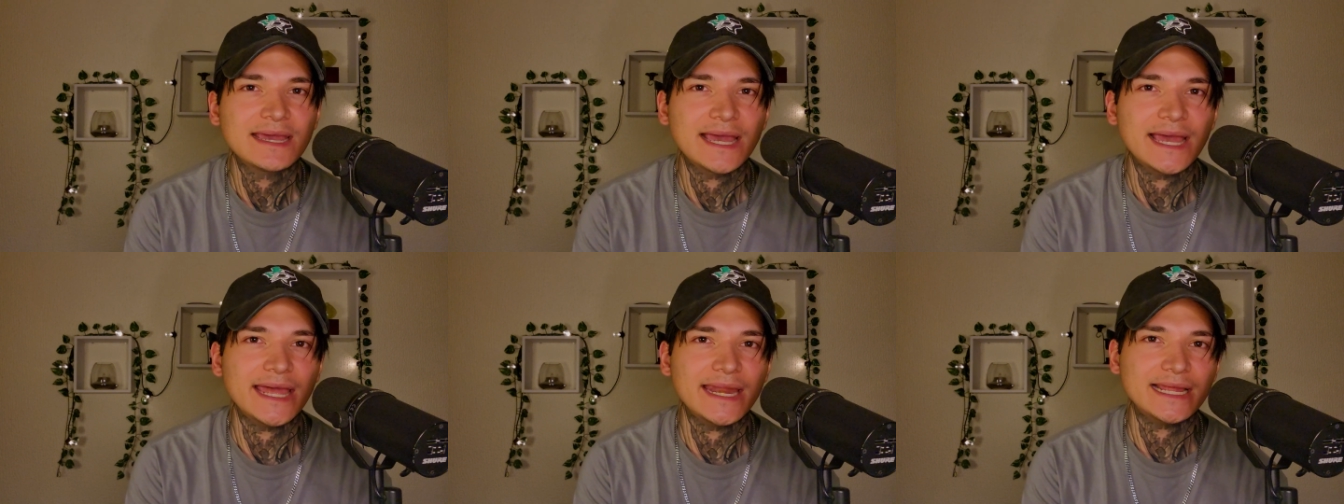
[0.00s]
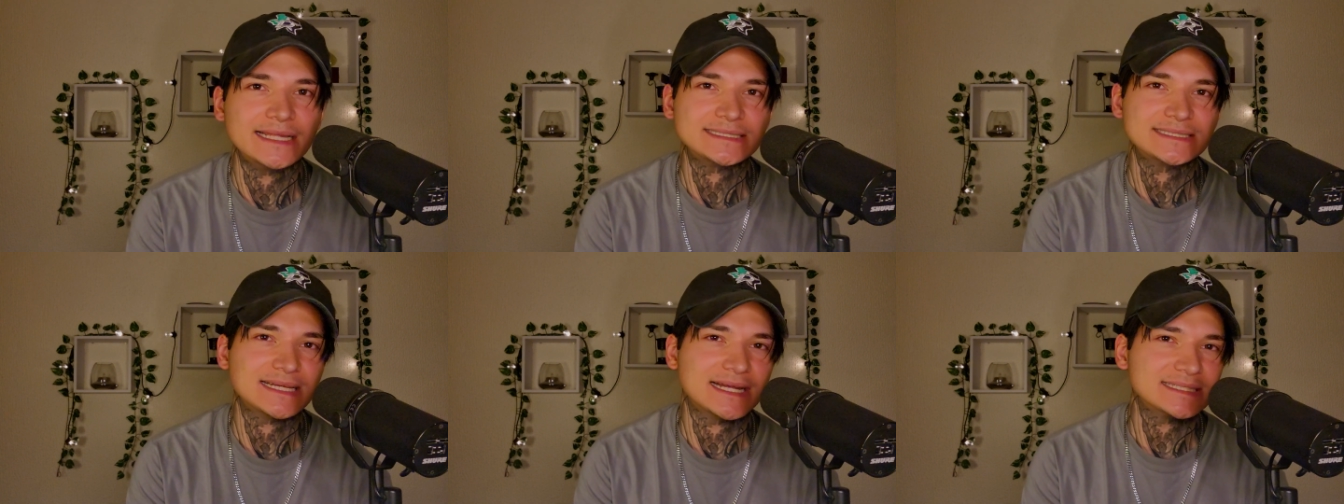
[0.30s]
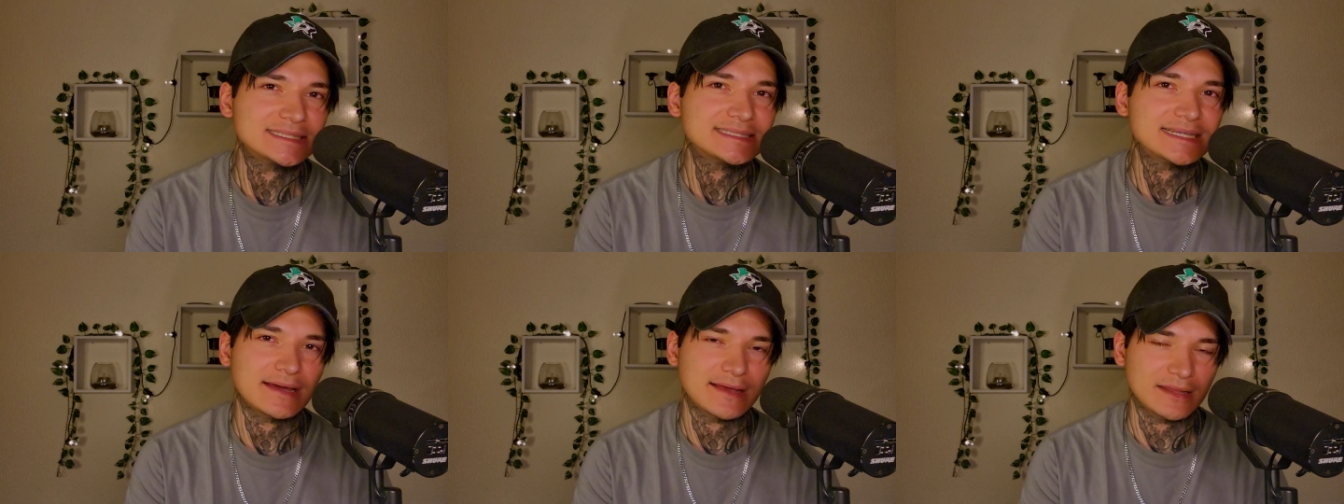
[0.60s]
and it's
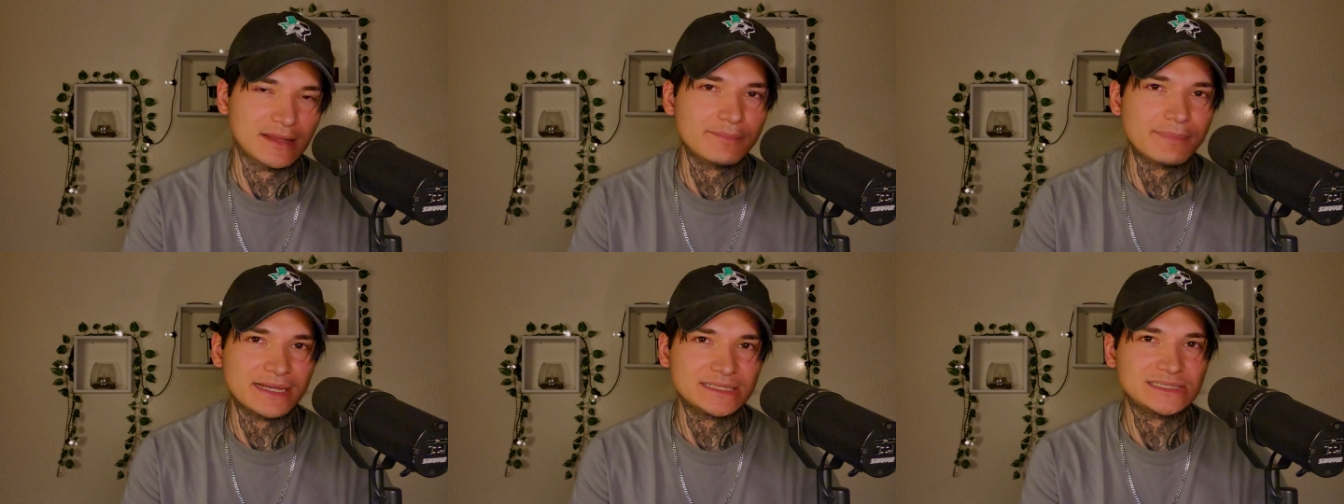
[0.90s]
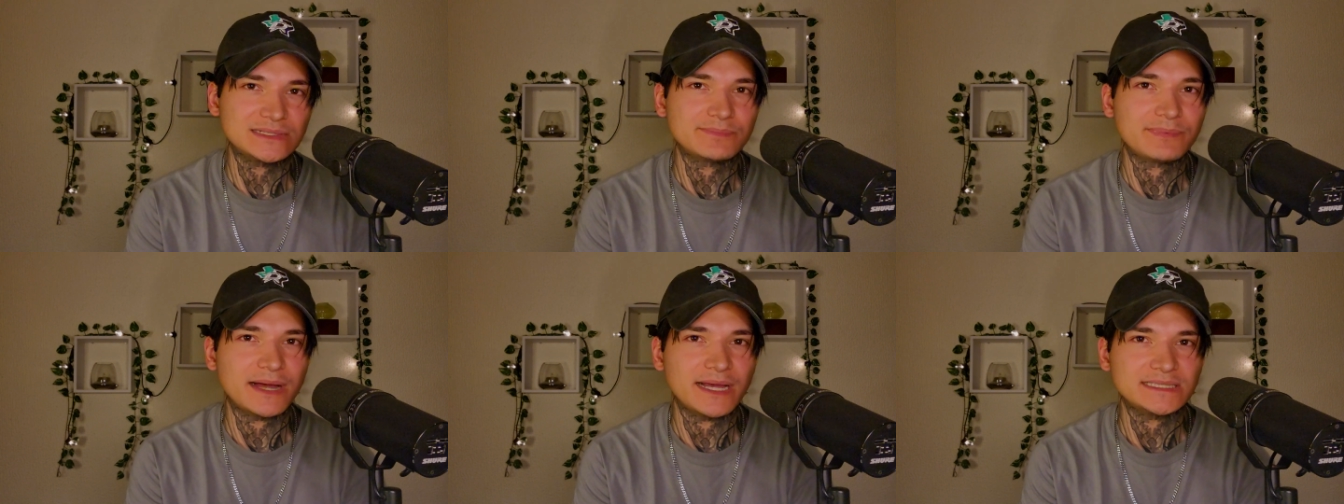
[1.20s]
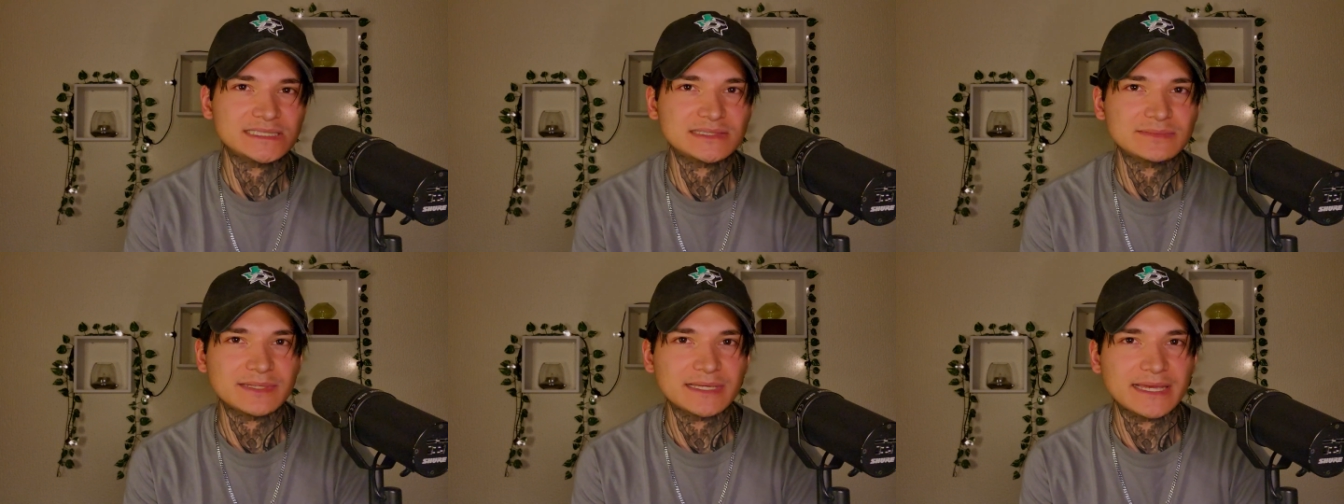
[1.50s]
not sounding the best it
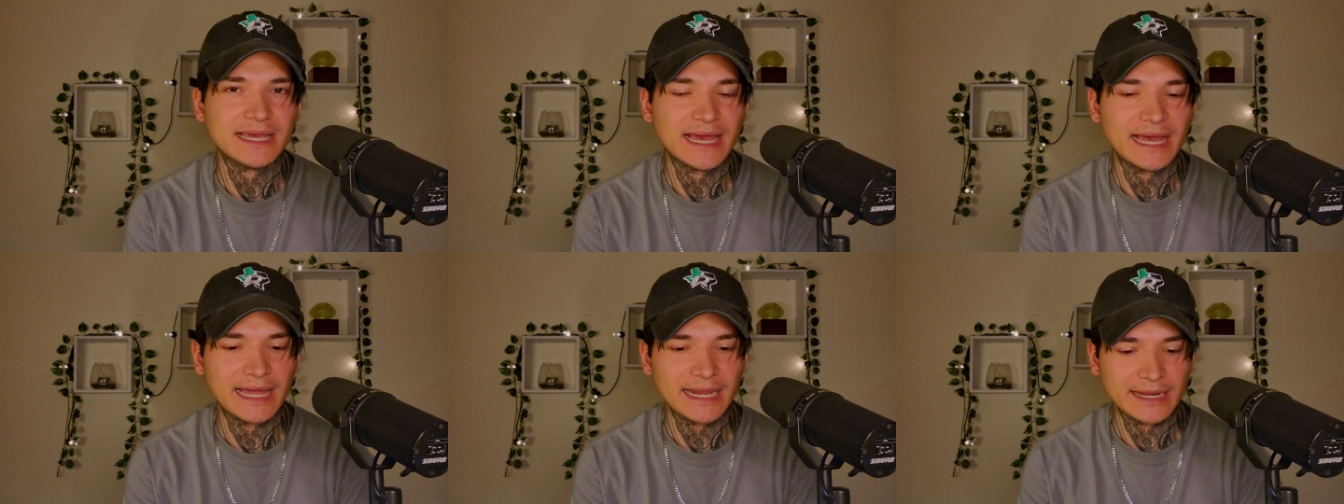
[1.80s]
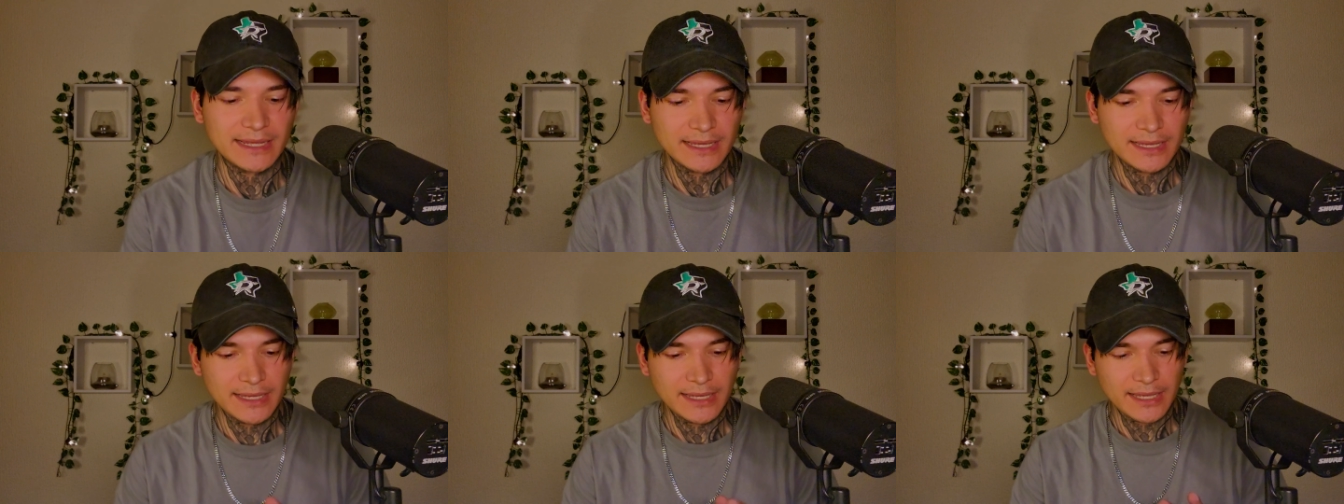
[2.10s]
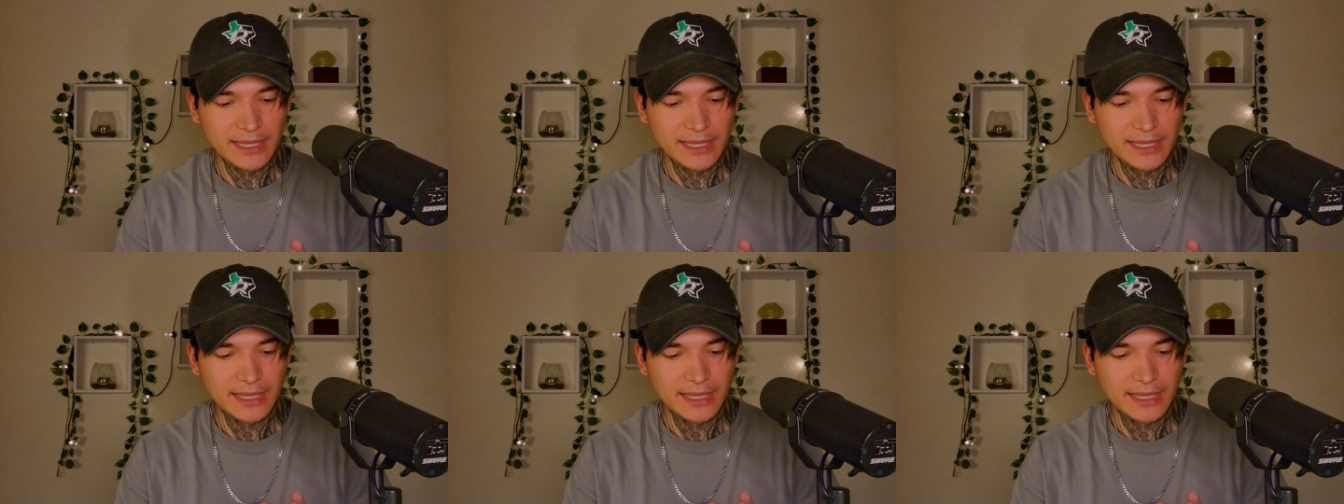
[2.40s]
possibly can.